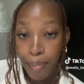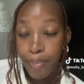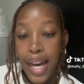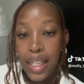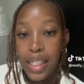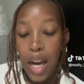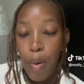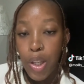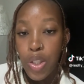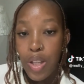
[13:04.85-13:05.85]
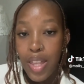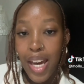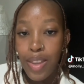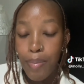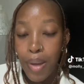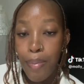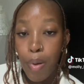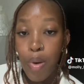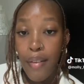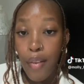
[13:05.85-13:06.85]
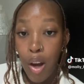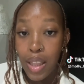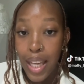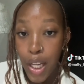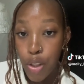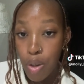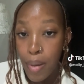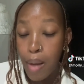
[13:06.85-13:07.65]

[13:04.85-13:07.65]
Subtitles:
And I want to thank the people who have gone the extra mile,